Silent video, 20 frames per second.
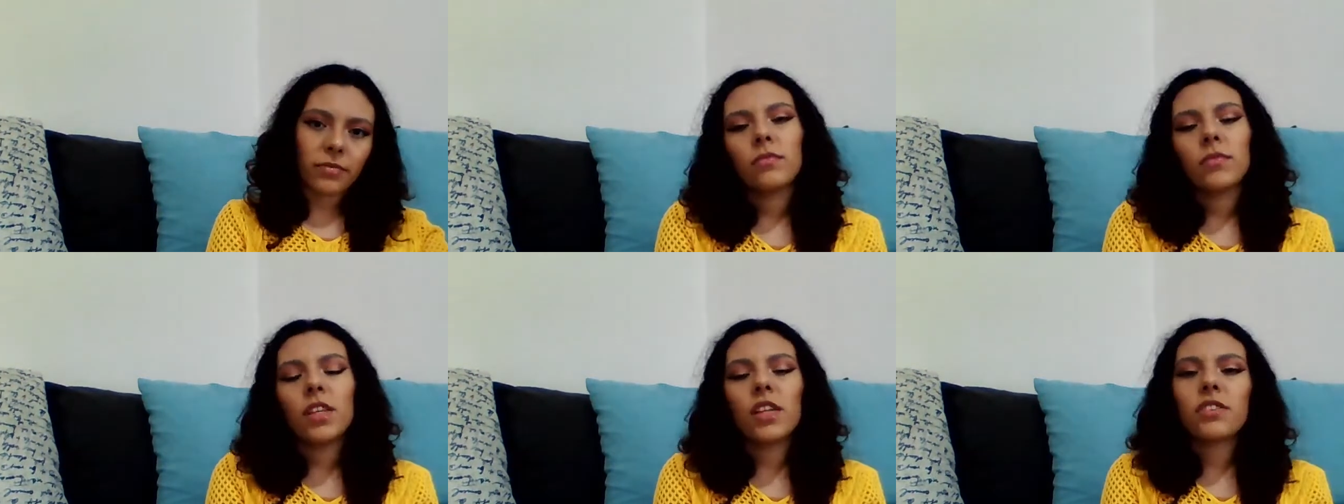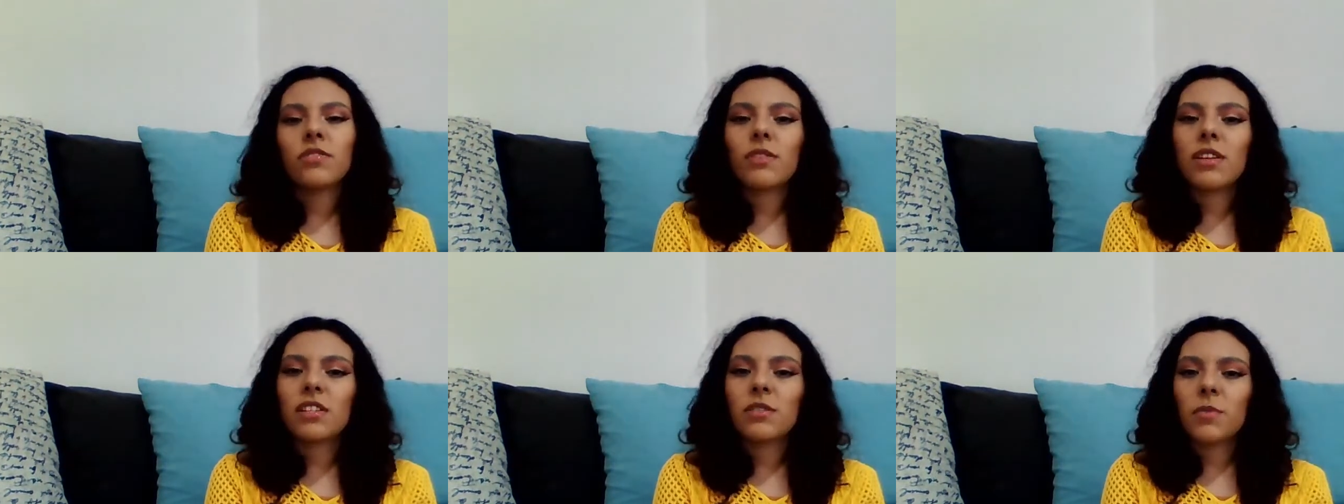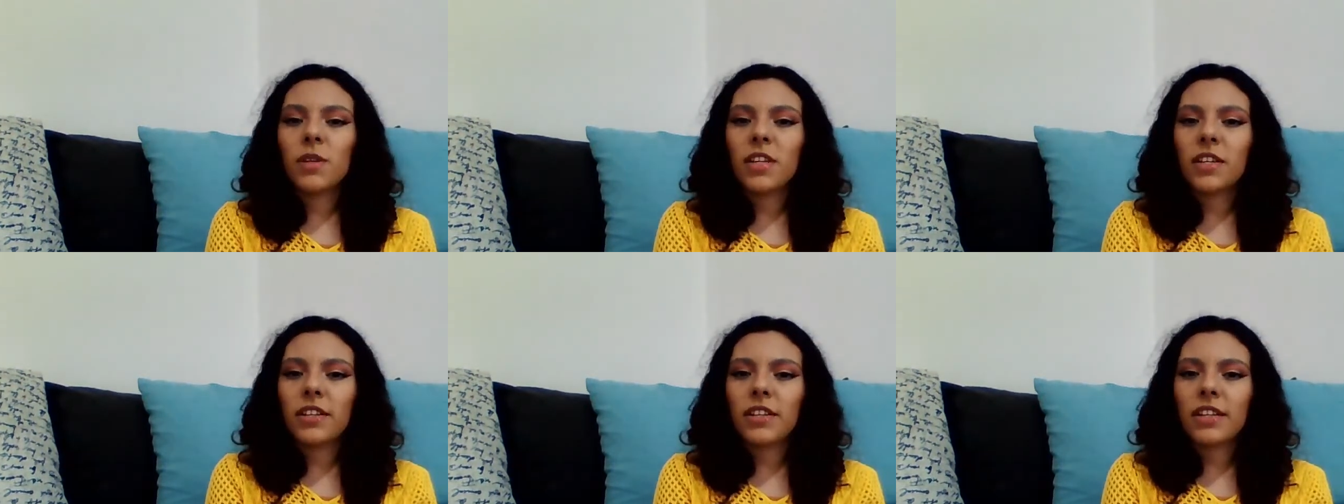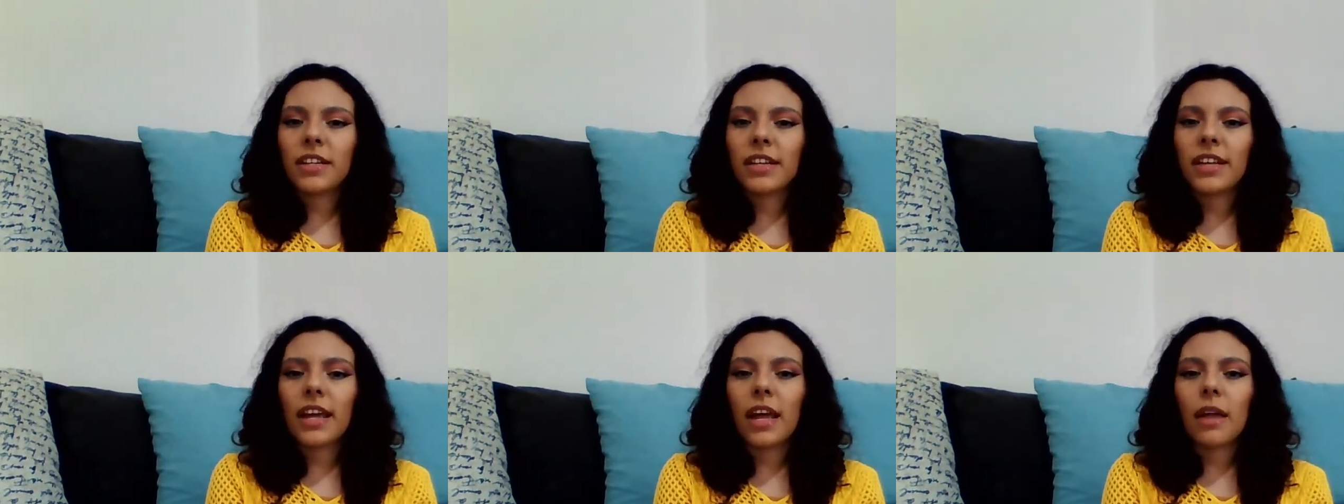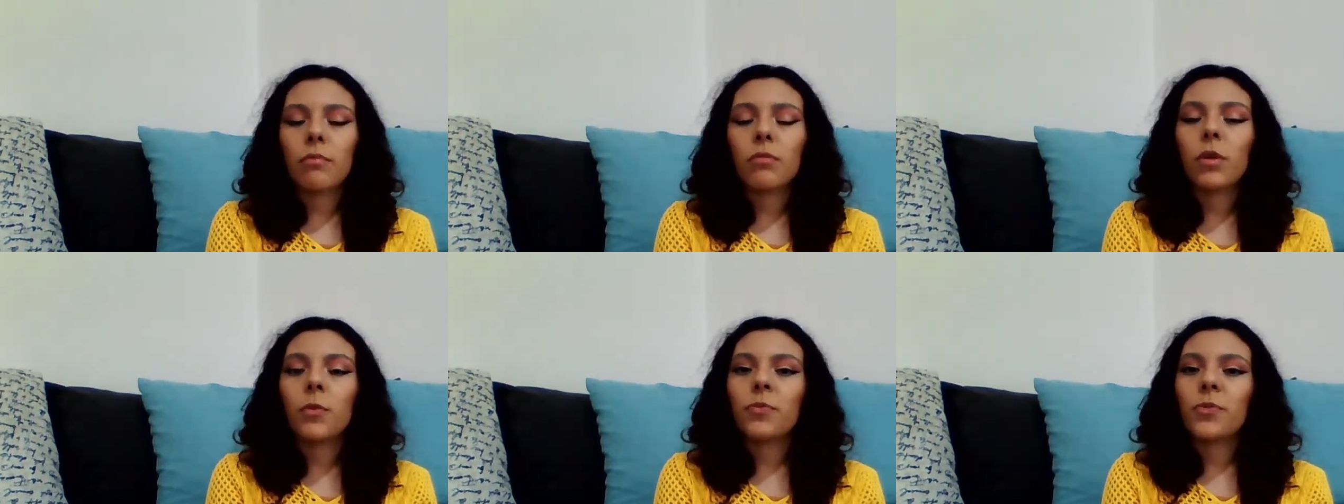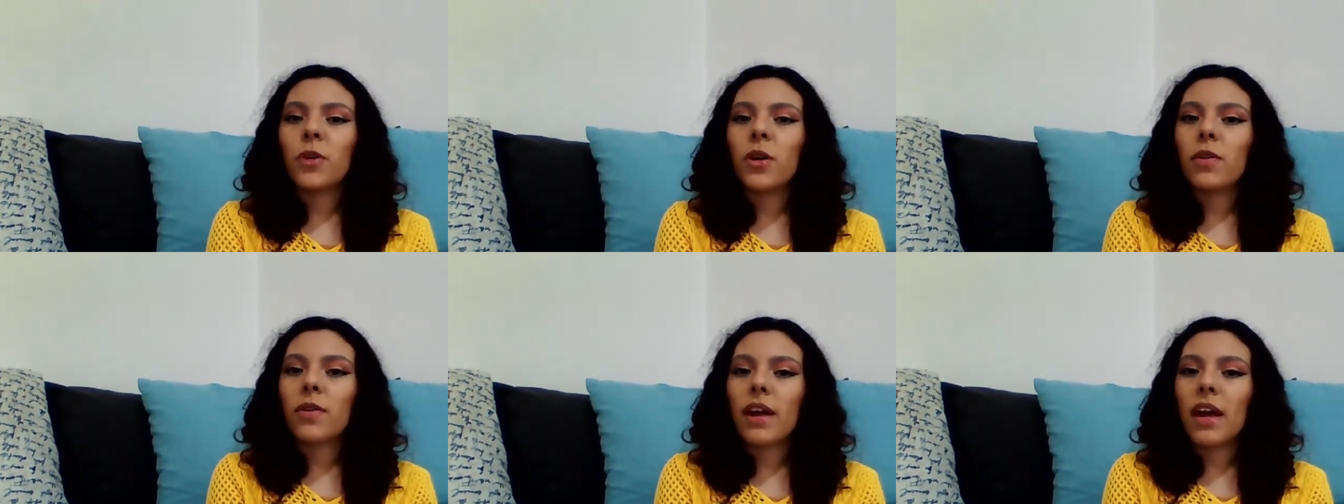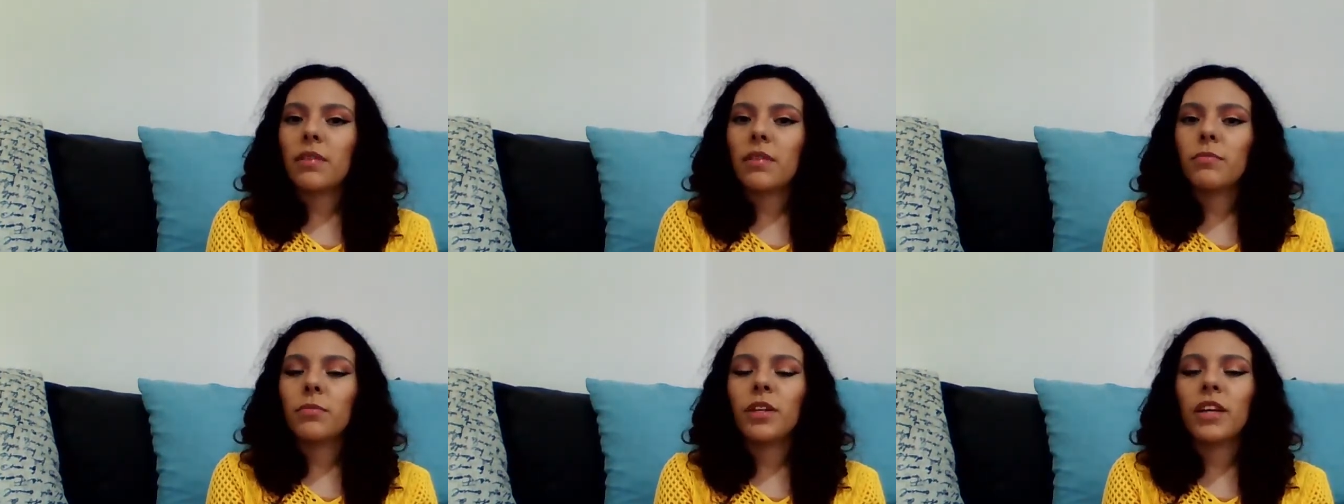This transmitter can be
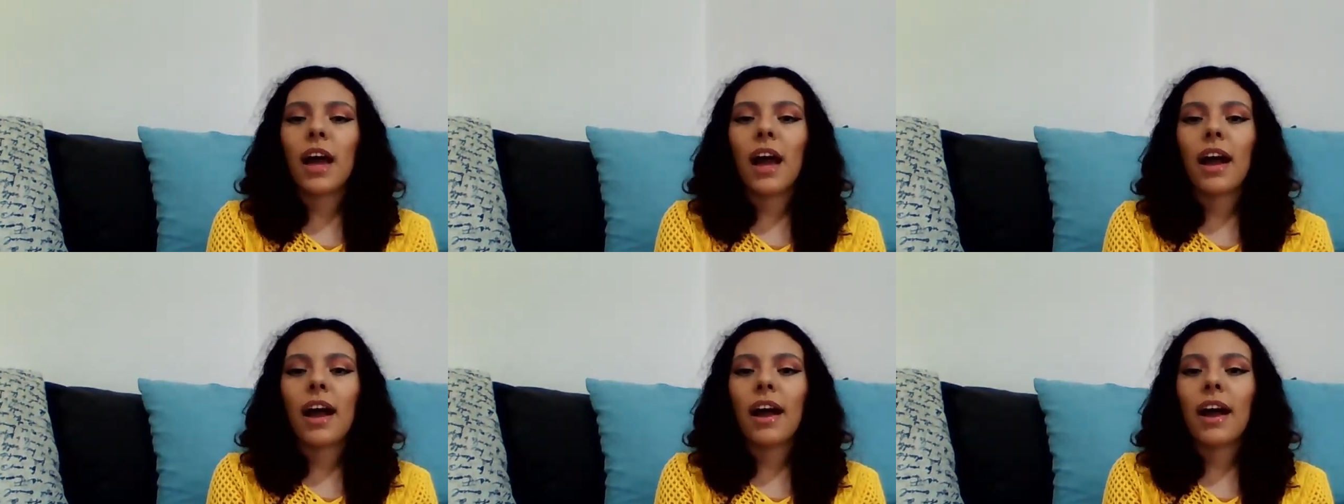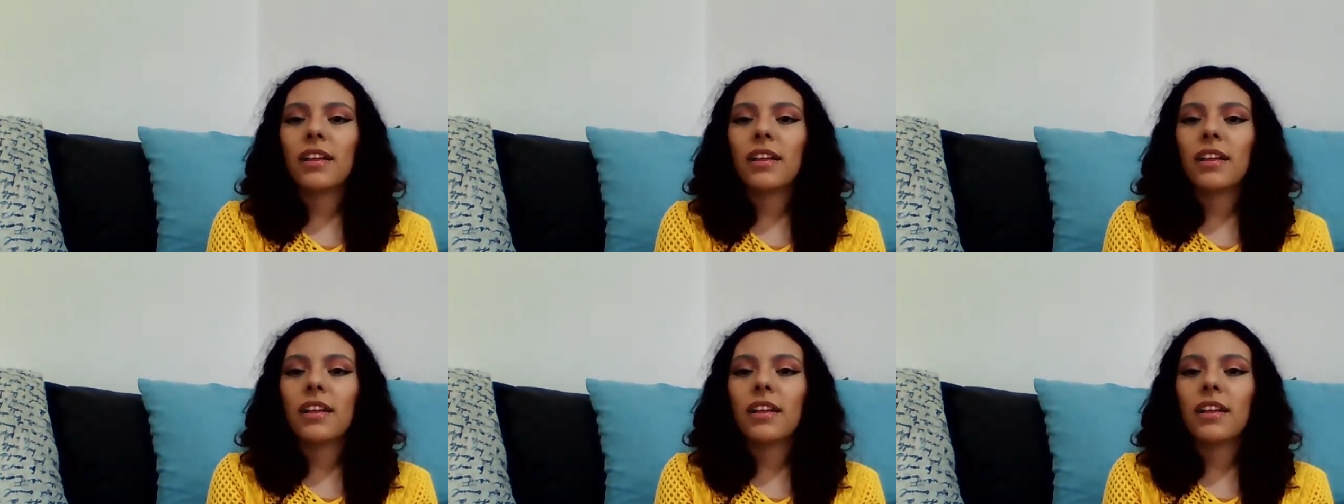programmed via a